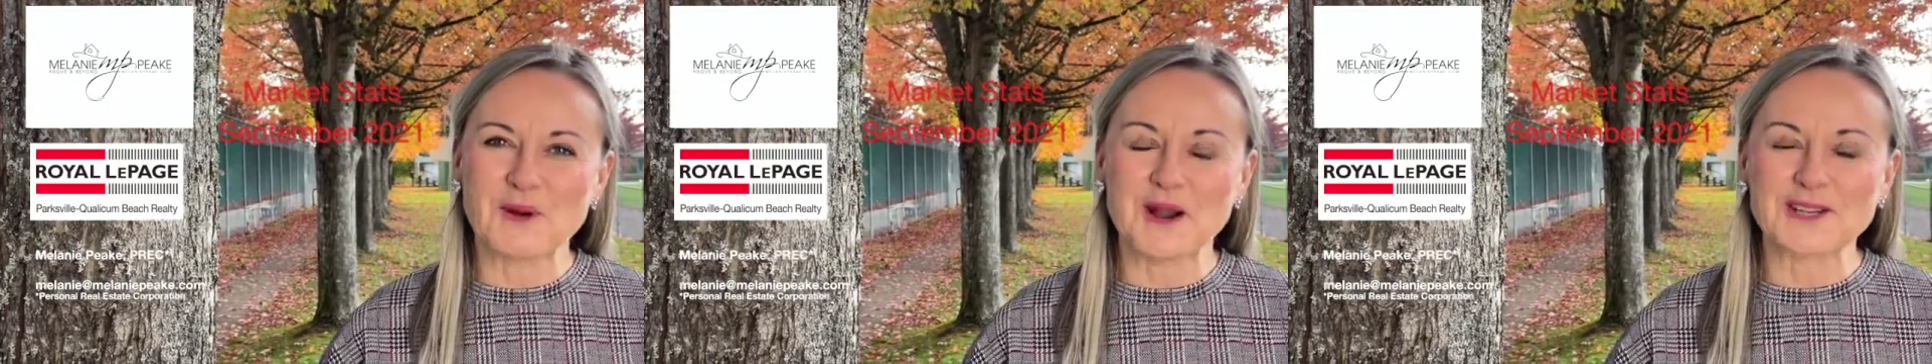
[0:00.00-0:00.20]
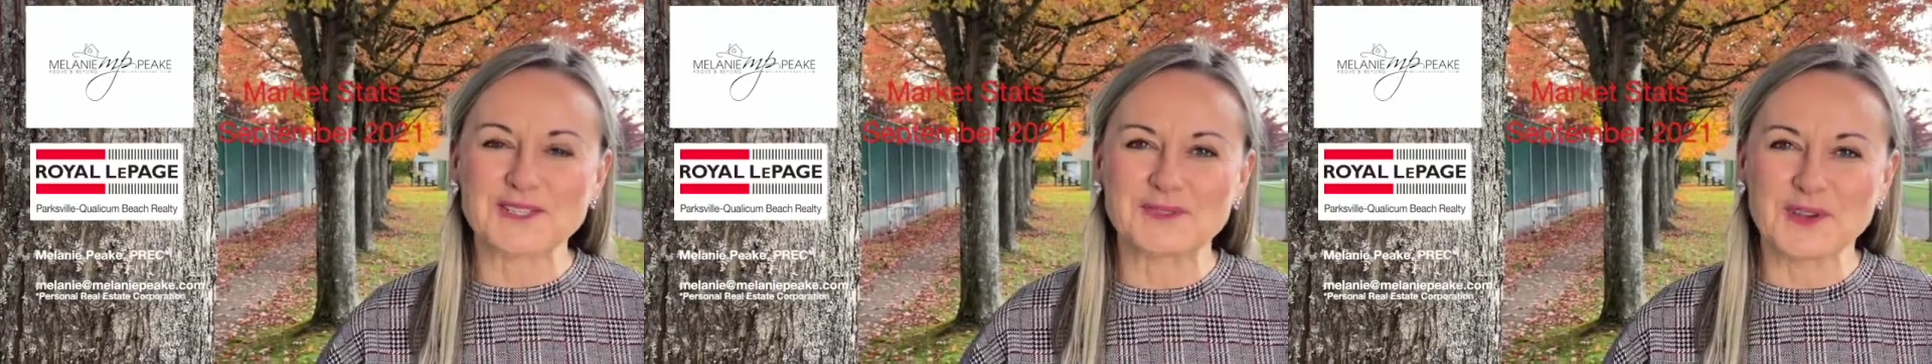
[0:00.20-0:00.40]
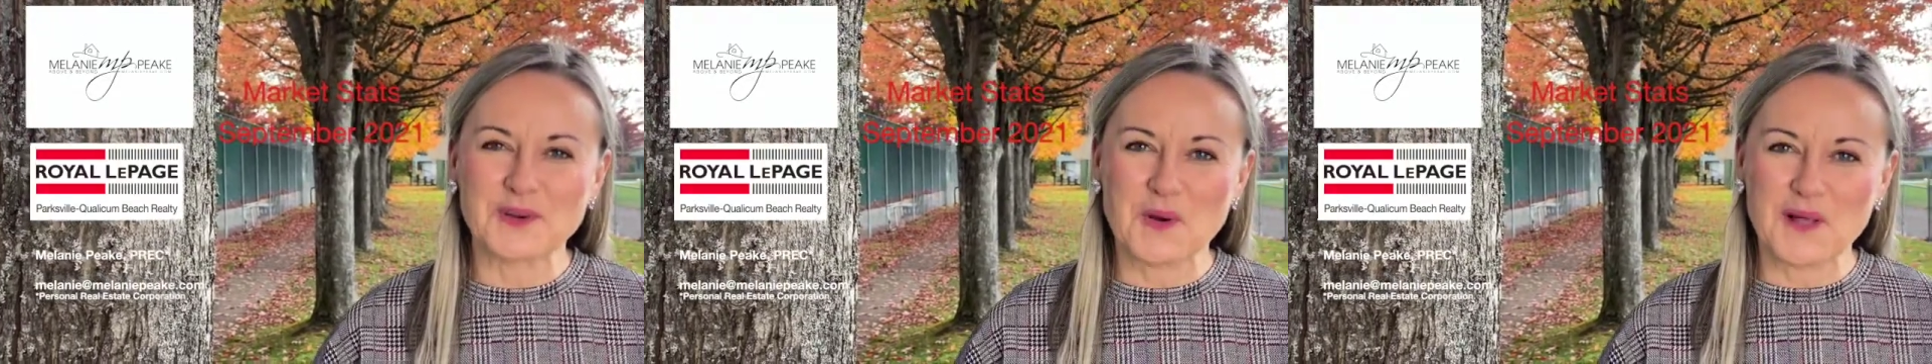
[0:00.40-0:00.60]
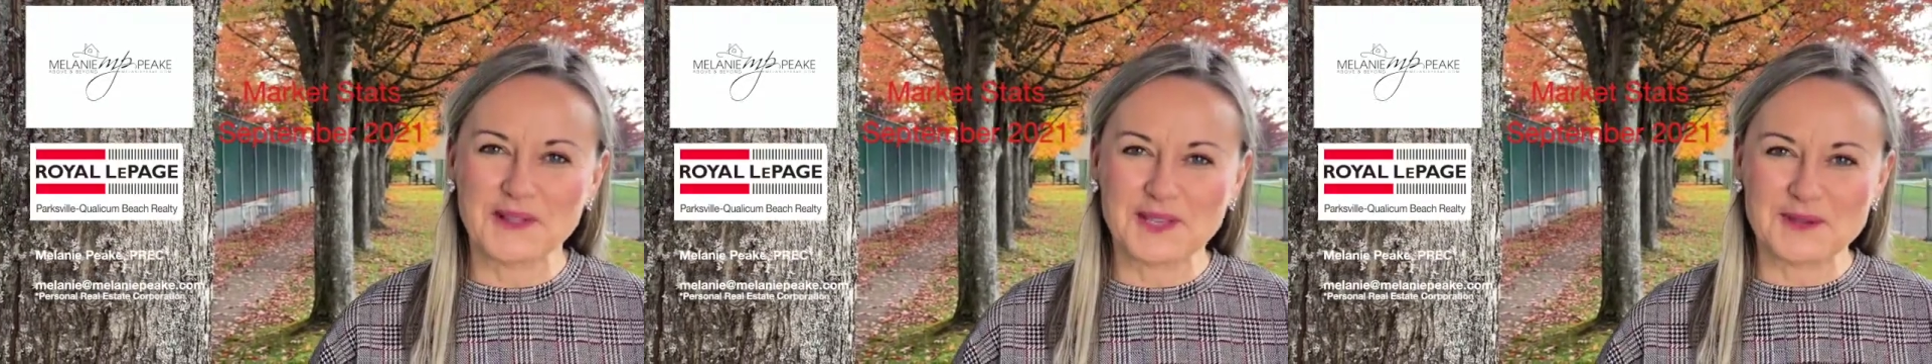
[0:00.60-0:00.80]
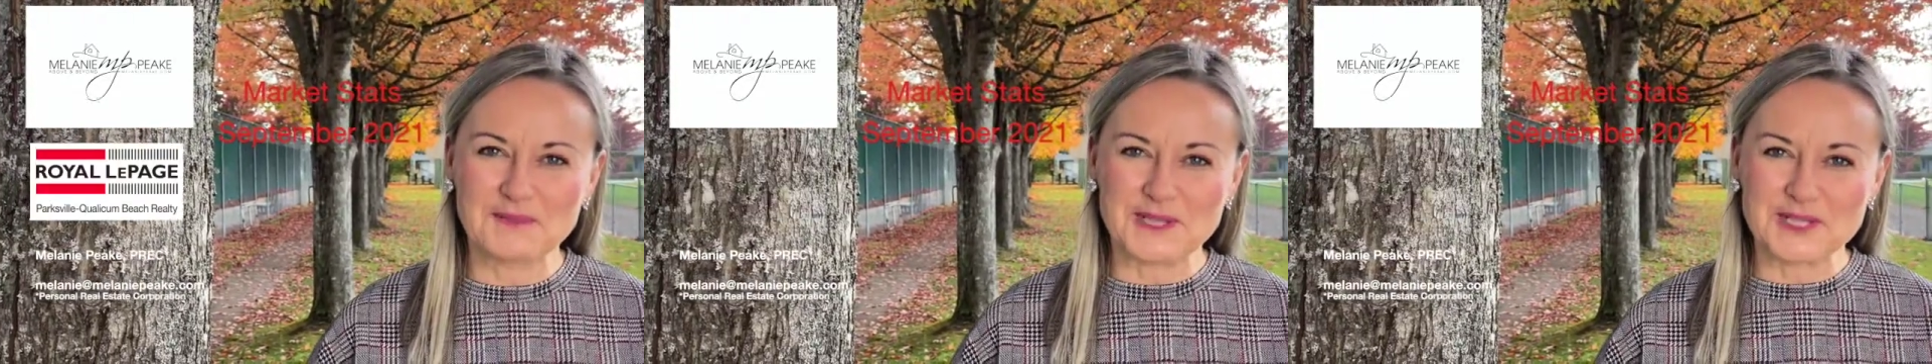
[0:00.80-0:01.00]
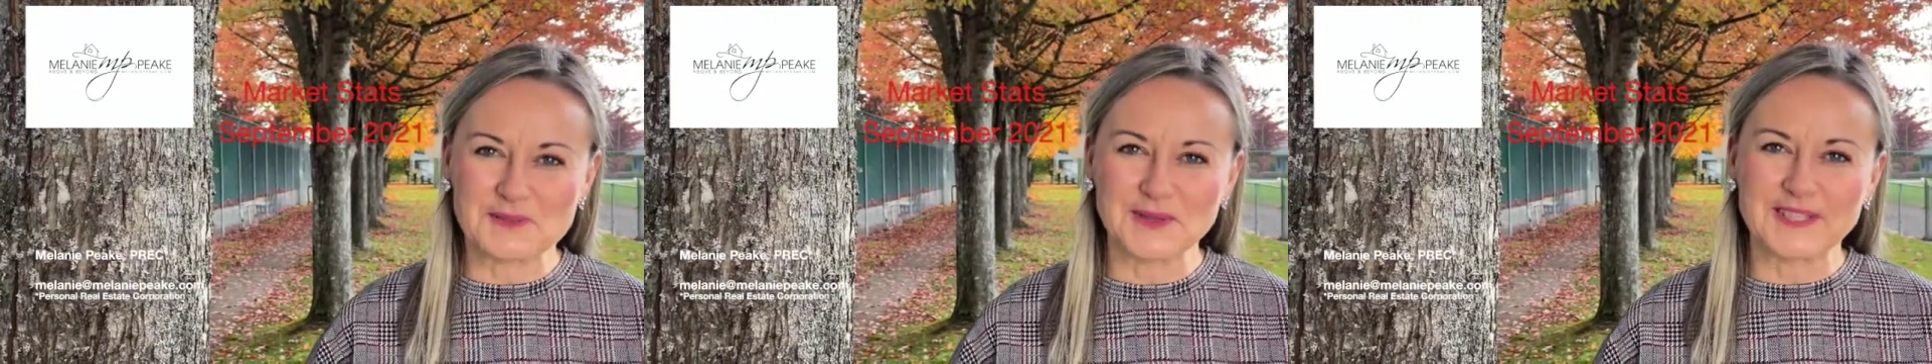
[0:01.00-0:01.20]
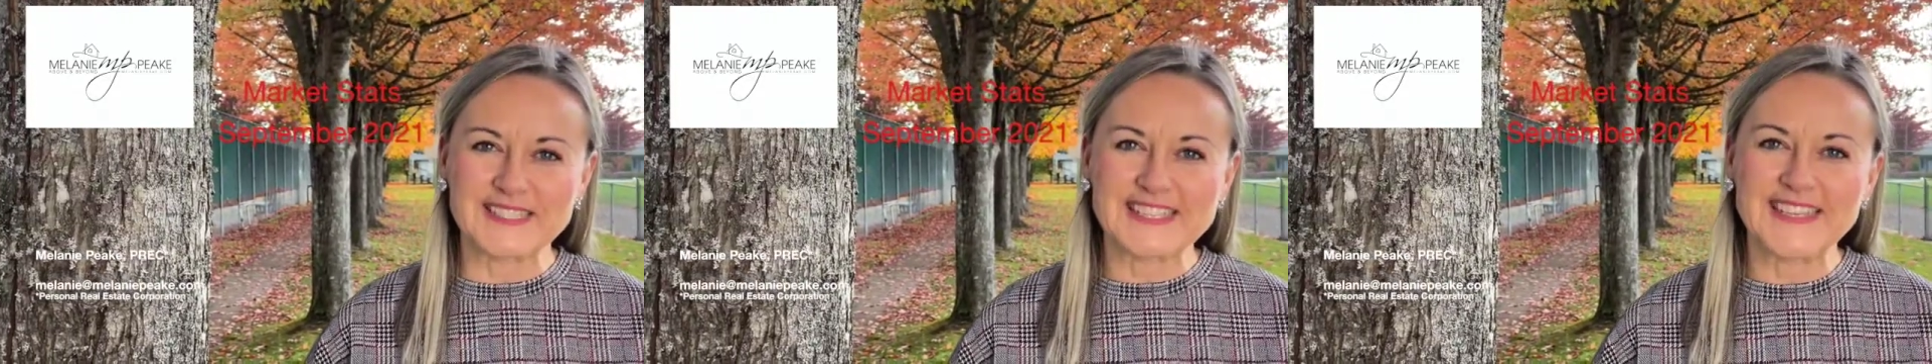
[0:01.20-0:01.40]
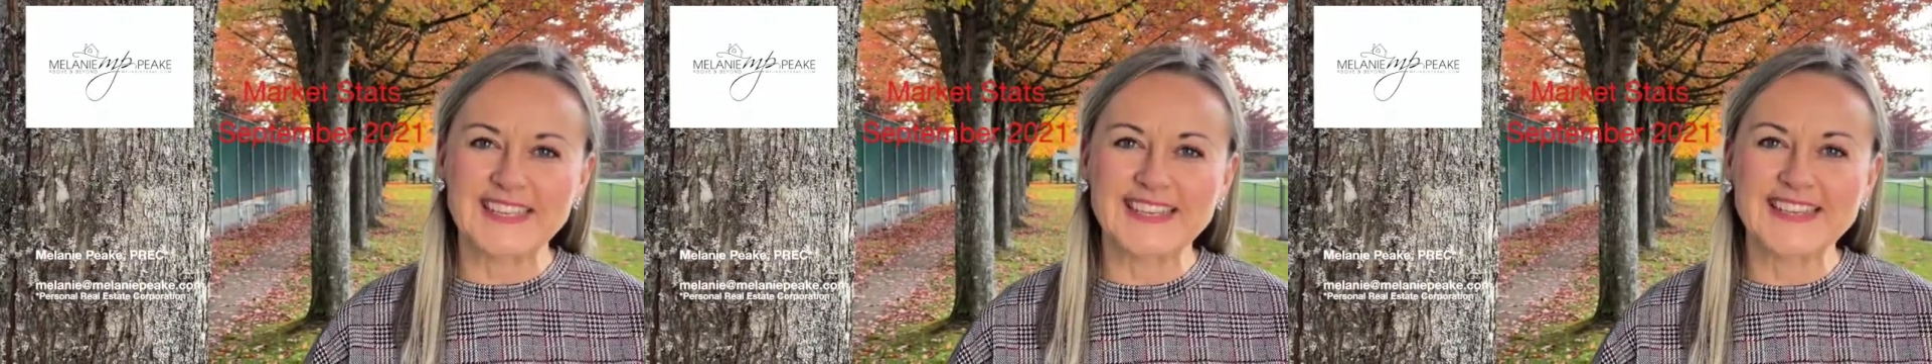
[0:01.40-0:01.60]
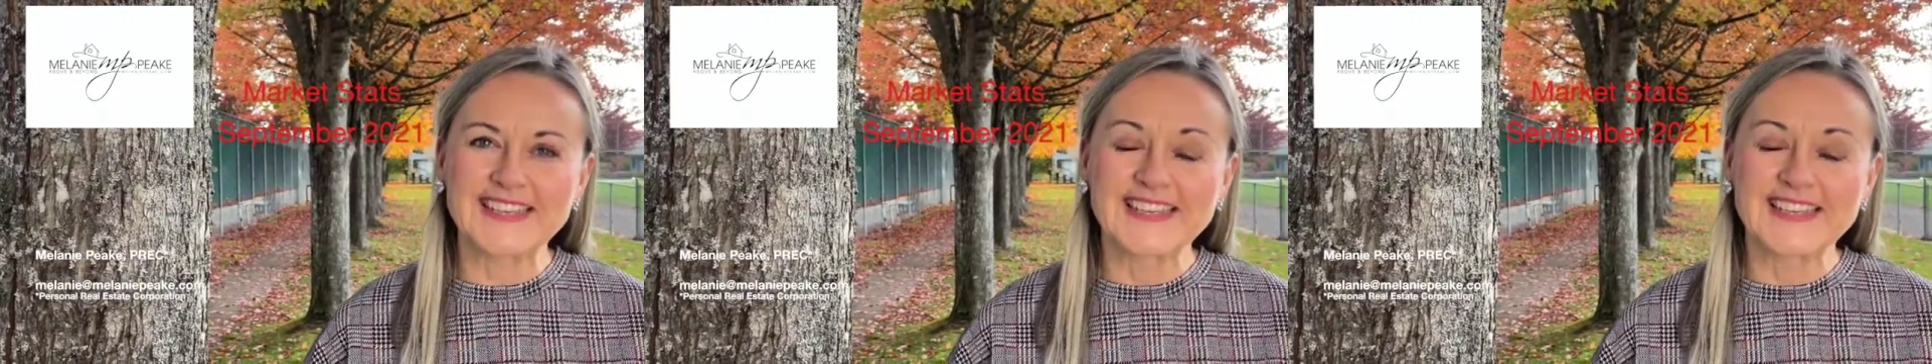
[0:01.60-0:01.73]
Parksville-Qualicum Beach Realty.